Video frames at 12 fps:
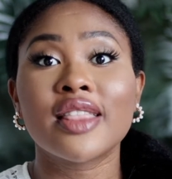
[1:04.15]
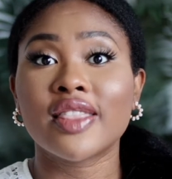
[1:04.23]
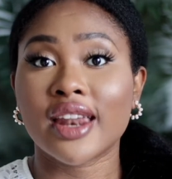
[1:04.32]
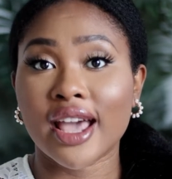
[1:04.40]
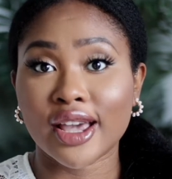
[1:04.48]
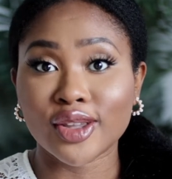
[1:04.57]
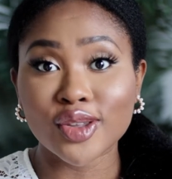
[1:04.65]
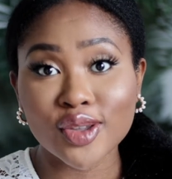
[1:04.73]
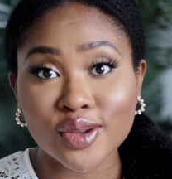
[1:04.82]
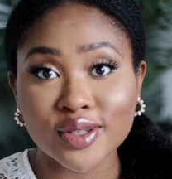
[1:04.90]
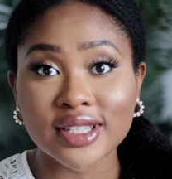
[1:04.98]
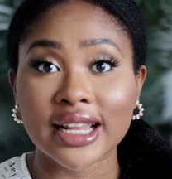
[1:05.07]
that I
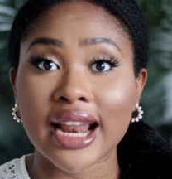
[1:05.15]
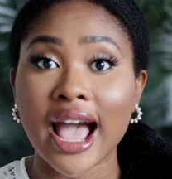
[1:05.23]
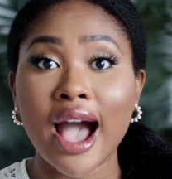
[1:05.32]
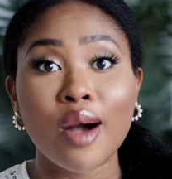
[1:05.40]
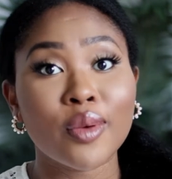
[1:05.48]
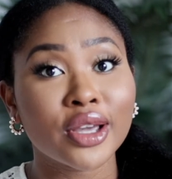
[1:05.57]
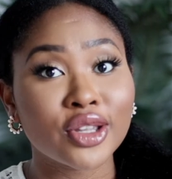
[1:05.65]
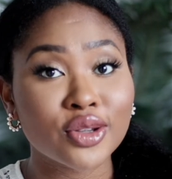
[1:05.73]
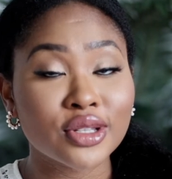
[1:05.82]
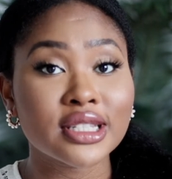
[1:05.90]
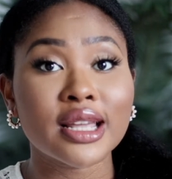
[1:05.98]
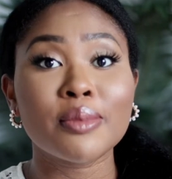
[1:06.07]
use and how I
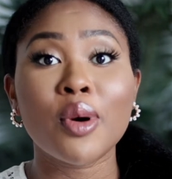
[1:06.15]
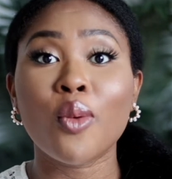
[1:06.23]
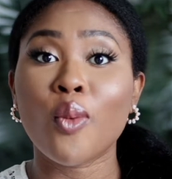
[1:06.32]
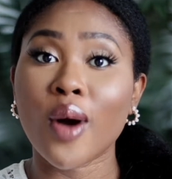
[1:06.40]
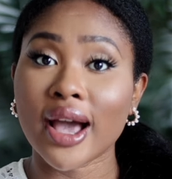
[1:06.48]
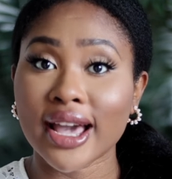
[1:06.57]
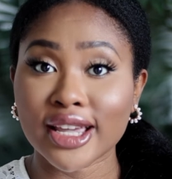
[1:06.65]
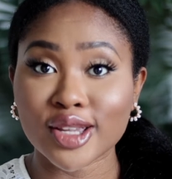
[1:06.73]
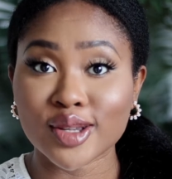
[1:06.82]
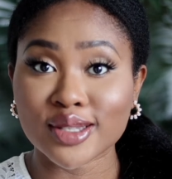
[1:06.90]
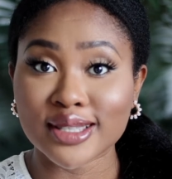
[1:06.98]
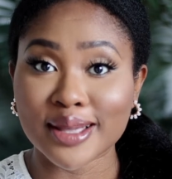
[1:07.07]
use them, why I
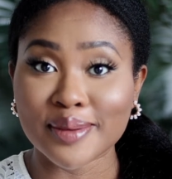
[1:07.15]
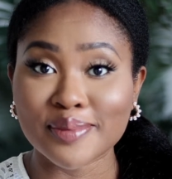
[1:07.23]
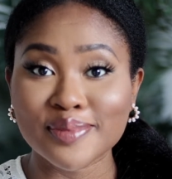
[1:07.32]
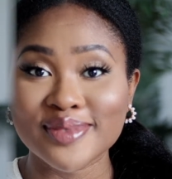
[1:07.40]
use them.